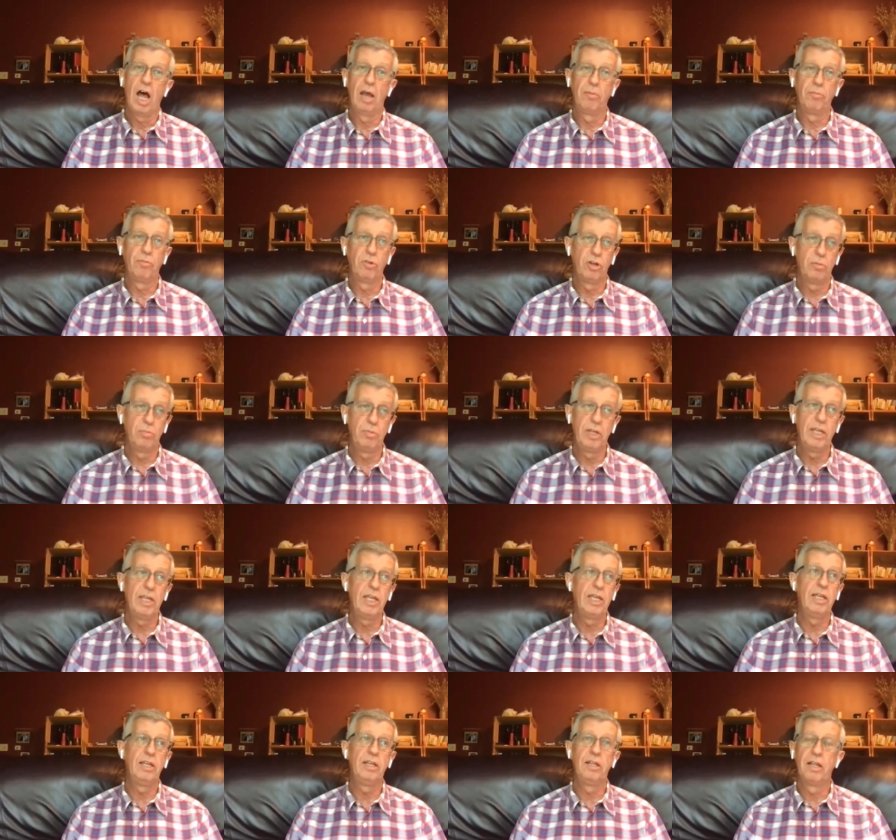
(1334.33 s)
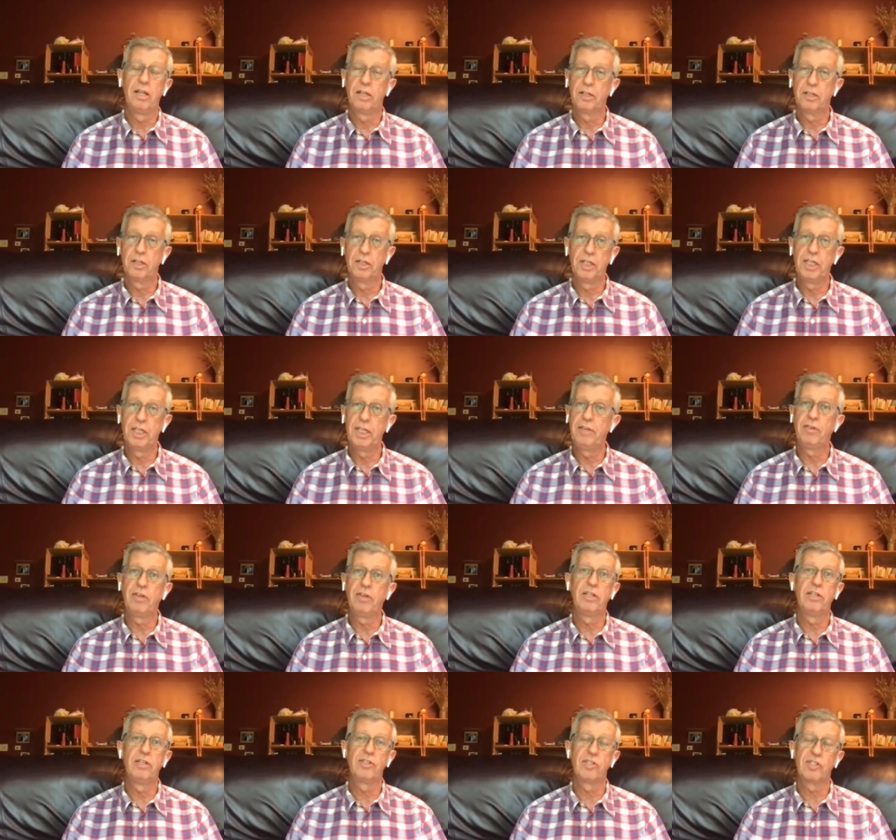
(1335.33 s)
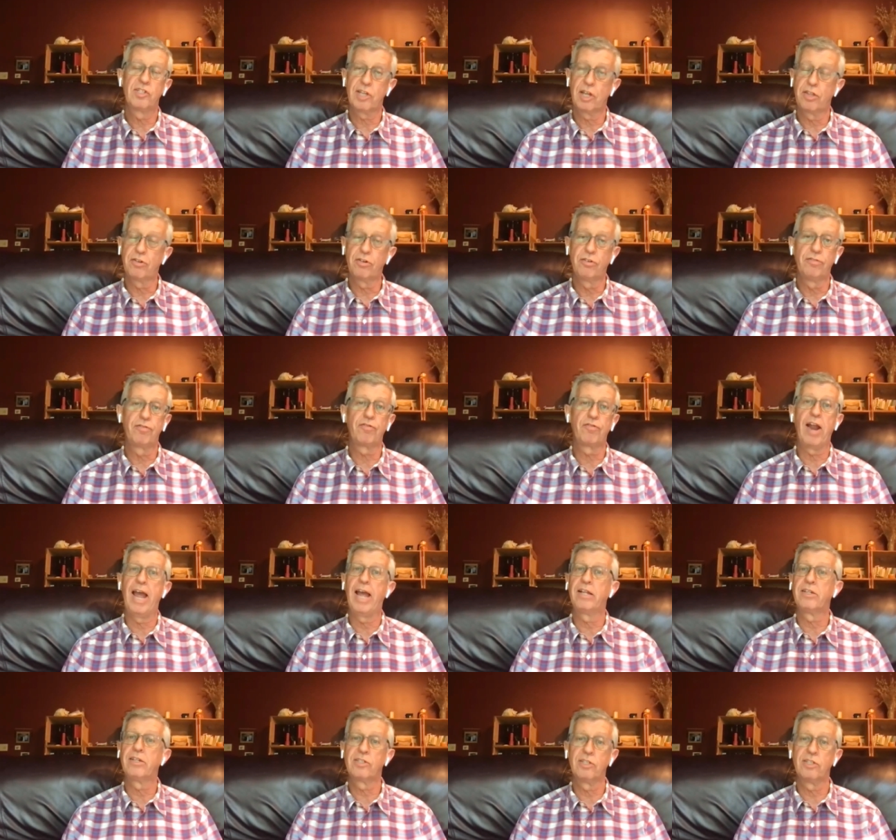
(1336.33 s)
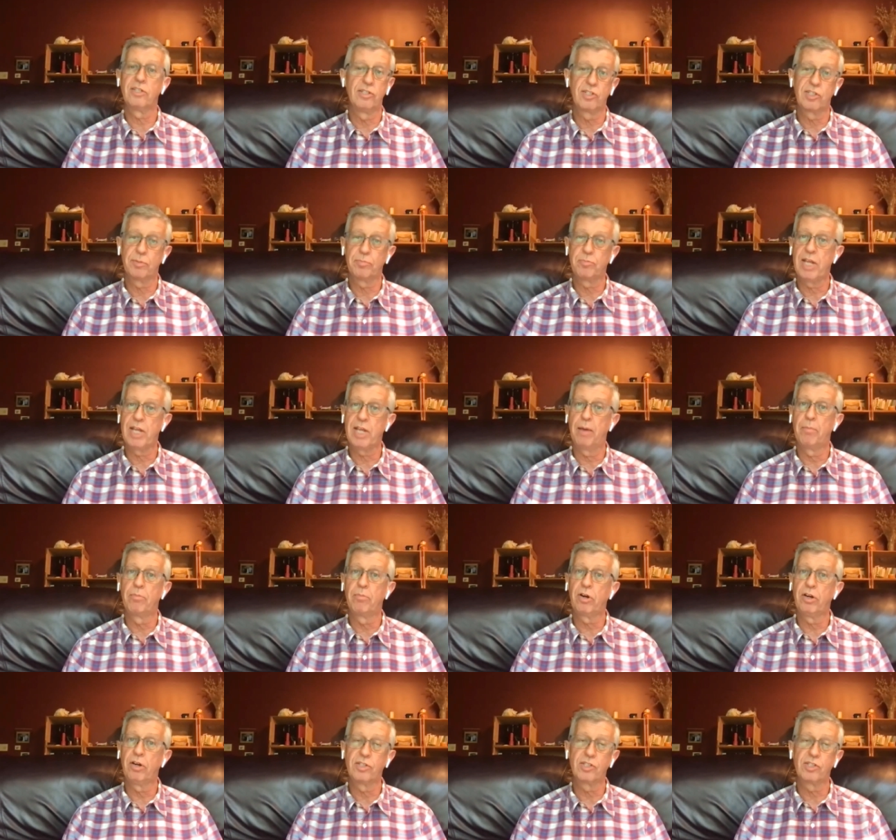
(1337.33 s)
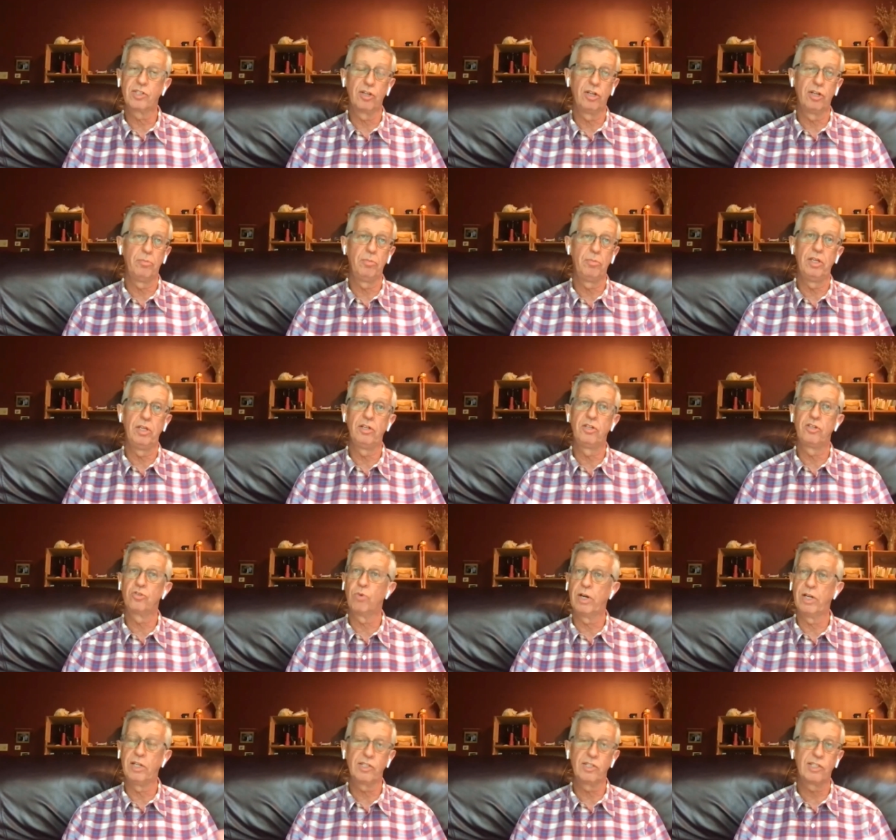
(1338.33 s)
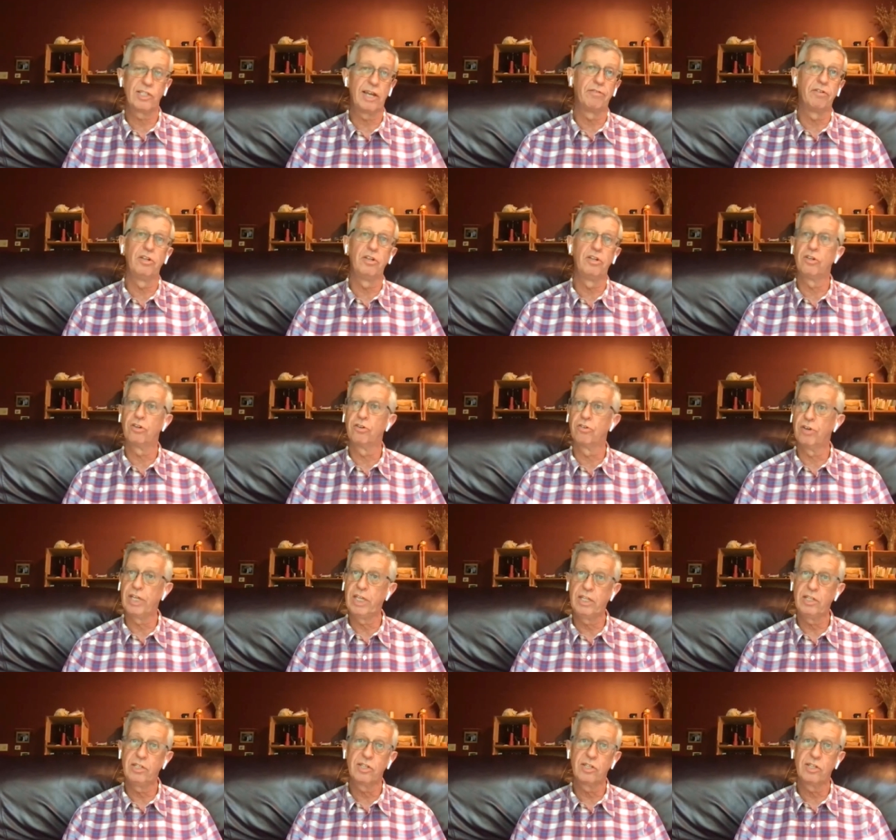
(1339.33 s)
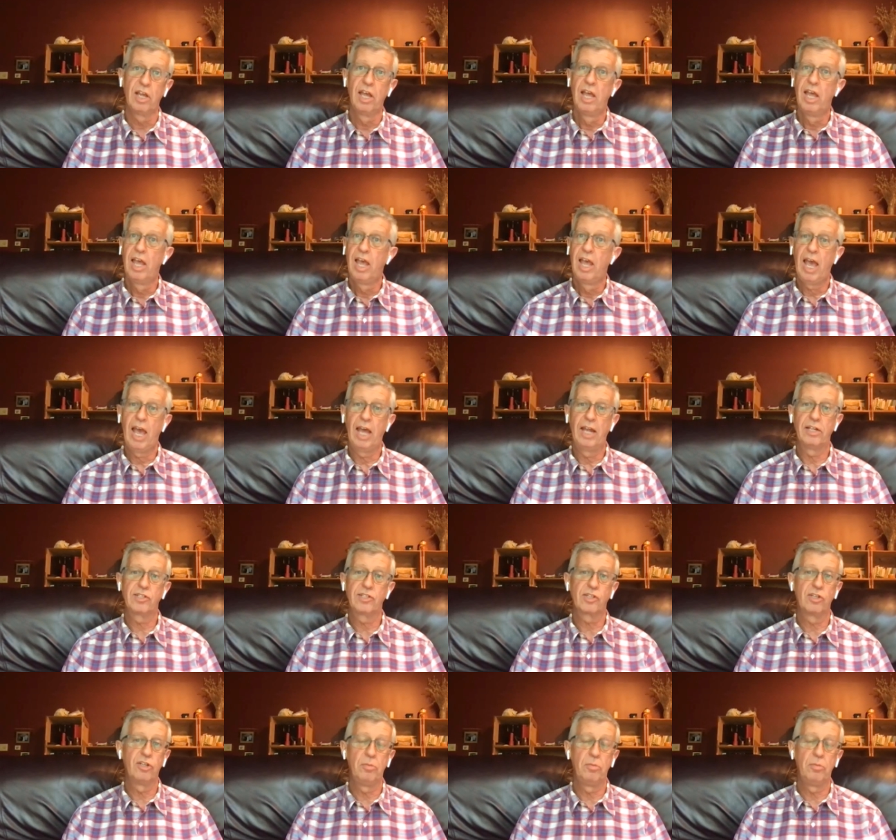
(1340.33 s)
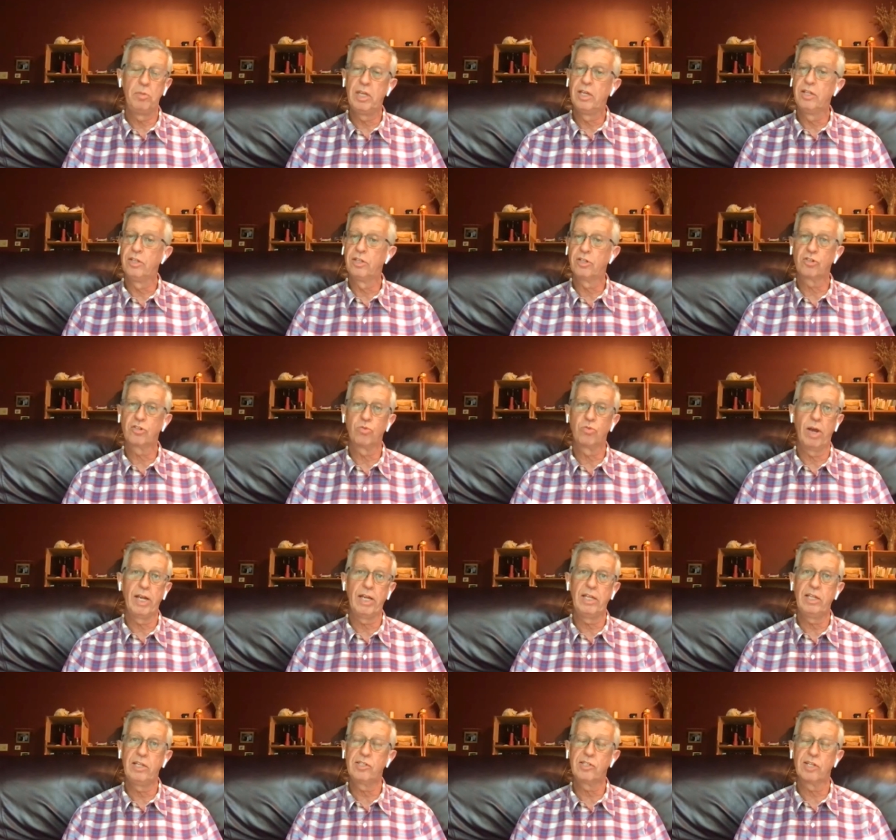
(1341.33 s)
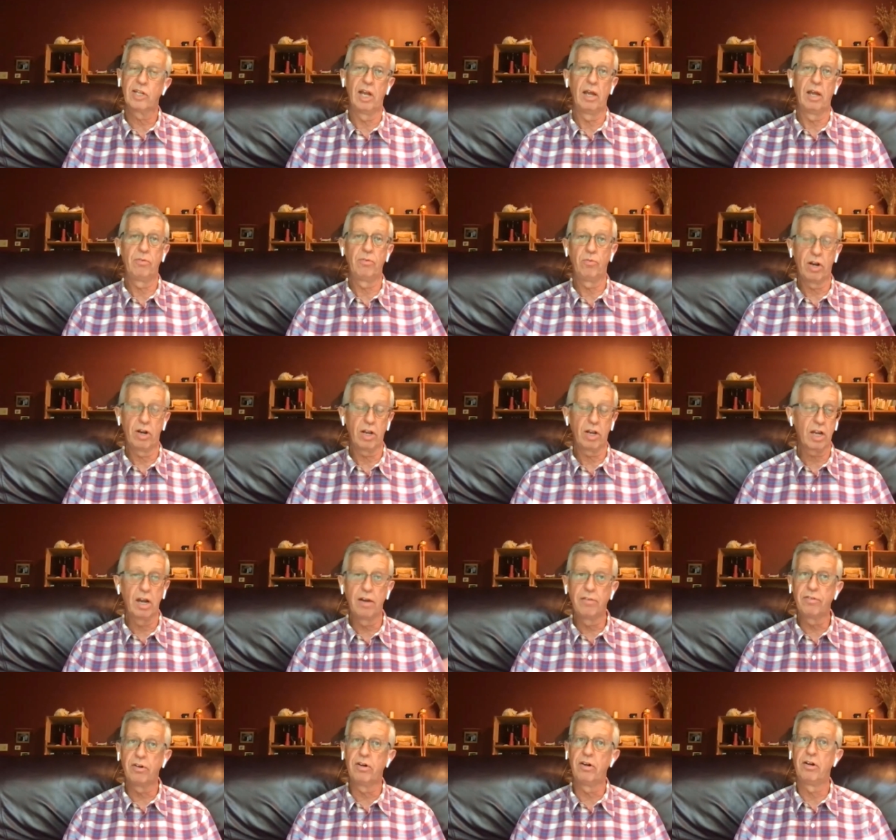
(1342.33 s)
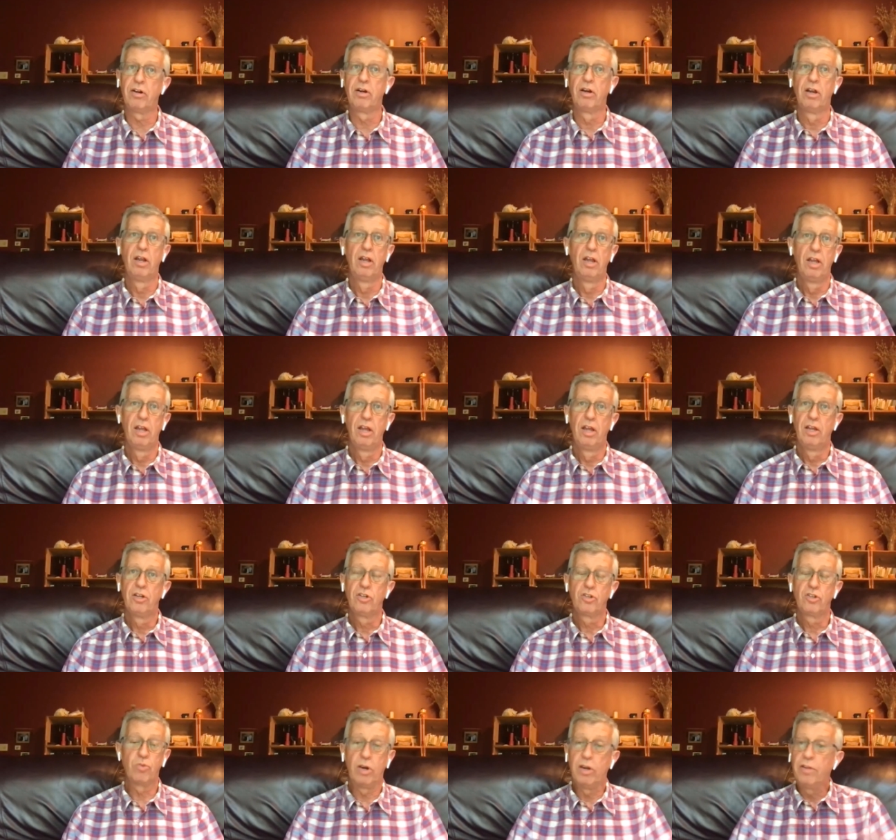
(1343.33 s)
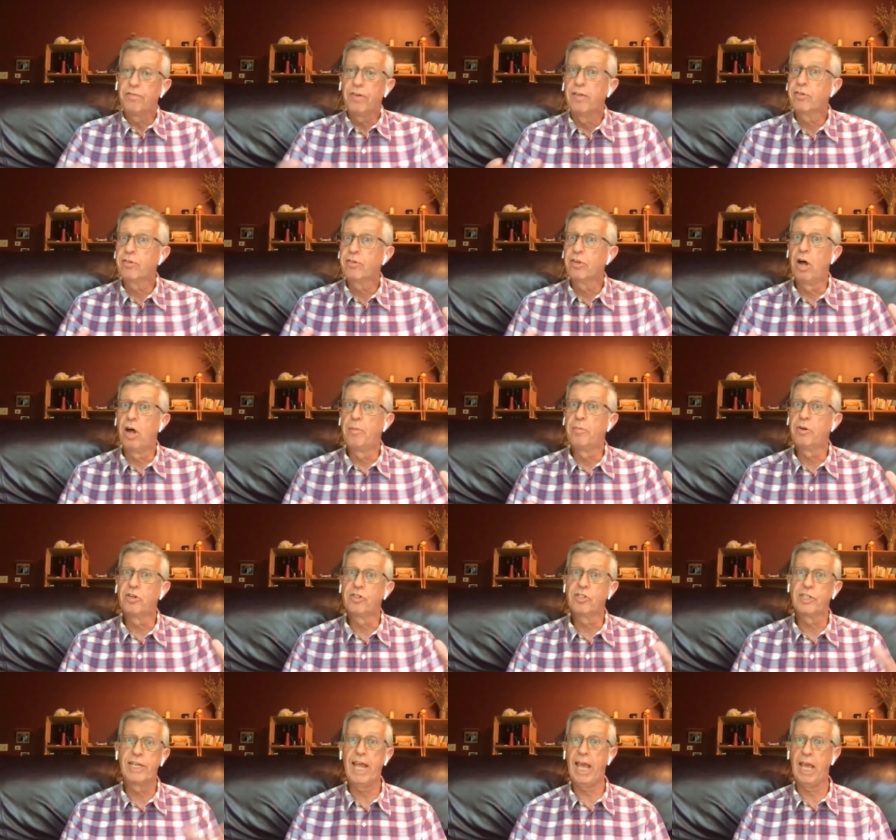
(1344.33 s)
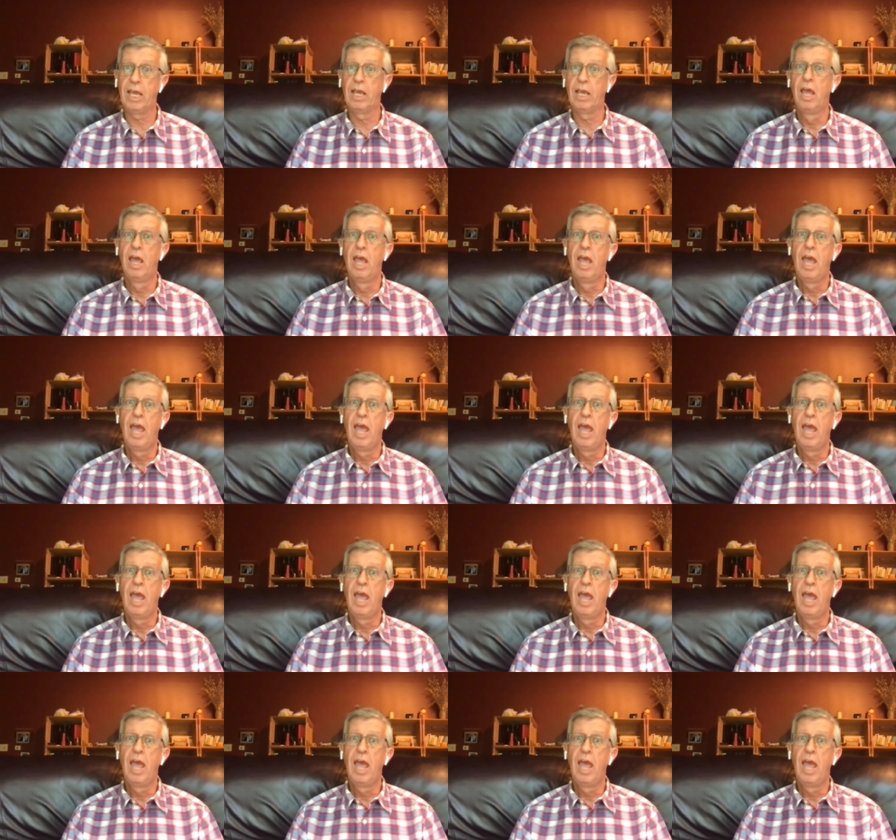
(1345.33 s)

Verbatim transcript: I'm going to be leaving southern France in September. It's going to be 27 degrees and it's going to be in the 20s and I mm. want to cover 25 kilometers a day.